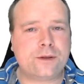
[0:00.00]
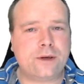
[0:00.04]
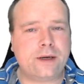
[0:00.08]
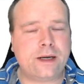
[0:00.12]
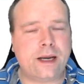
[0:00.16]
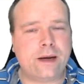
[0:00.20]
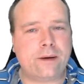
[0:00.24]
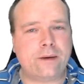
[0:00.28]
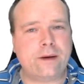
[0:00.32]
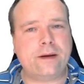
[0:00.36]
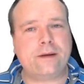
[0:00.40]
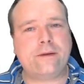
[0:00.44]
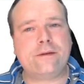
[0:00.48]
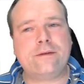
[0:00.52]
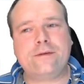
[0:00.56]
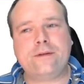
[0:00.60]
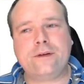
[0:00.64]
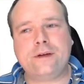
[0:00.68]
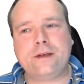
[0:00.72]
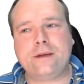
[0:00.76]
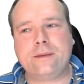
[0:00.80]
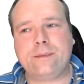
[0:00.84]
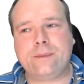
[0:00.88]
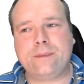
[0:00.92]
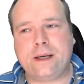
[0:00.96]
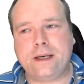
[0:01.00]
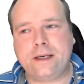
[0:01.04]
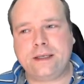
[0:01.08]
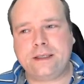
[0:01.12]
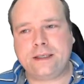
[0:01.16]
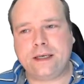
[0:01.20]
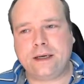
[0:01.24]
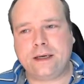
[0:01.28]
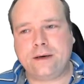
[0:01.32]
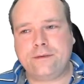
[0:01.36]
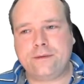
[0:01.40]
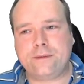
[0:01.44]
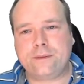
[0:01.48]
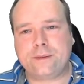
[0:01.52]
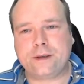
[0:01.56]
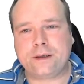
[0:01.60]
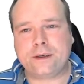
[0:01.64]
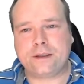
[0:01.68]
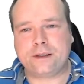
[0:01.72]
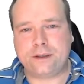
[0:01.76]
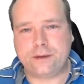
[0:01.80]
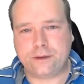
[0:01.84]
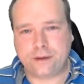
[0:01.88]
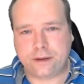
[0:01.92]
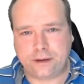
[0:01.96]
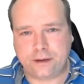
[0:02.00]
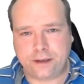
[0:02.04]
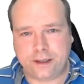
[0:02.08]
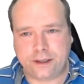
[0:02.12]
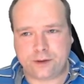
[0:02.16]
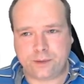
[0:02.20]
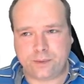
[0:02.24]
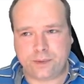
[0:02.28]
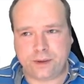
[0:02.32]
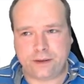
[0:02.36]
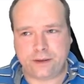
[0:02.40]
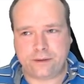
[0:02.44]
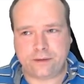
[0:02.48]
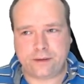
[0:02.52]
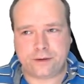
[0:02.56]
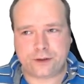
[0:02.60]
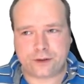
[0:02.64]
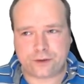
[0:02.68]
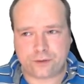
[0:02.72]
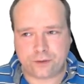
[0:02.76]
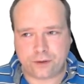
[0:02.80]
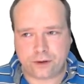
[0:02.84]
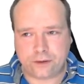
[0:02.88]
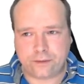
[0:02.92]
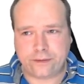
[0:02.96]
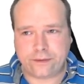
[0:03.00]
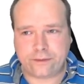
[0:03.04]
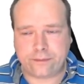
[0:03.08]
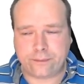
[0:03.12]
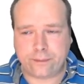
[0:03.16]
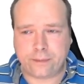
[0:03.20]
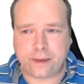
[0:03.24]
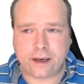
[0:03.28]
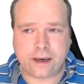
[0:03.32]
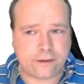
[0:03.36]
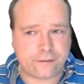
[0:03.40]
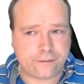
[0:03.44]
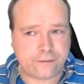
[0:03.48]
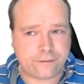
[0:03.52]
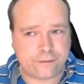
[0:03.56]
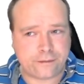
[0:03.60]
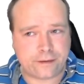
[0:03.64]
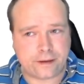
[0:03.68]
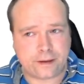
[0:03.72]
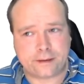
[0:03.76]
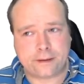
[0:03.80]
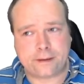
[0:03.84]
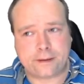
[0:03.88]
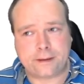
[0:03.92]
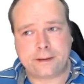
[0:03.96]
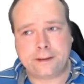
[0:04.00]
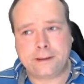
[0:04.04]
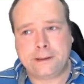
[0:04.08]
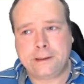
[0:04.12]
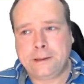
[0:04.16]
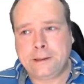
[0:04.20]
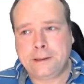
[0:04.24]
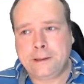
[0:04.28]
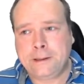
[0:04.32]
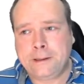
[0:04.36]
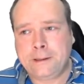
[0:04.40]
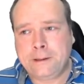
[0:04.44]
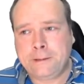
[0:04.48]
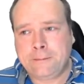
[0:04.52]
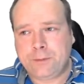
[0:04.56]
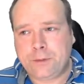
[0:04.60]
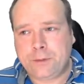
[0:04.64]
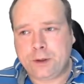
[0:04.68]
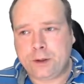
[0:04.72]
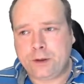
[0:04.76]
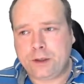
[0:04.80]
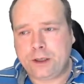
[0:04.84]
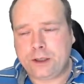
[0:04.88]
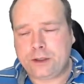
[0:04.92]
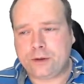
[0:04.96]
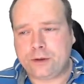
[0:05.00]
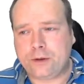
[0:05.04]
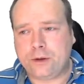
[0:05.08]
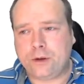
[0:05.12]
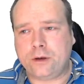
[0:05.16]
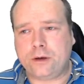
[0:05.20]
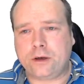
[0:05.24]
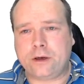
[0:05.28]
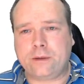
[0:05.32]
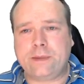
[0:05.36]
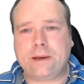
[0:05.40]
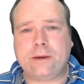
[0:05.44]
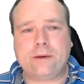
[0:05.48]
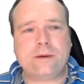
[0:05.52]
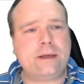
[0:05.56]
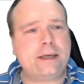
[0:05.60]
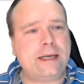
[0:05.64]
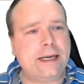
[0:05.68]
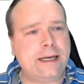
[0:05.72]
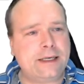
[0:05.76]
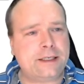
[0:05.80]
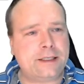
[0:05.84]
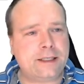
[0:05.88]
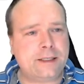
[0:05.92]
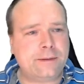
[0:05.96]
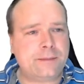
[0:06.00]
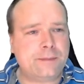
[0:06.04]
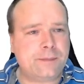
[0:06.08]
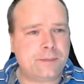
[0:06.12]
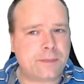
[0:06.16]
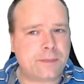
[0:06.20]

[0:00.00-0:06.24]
an area by itself, because you need to be very strong with math, and you need to know a lot about data.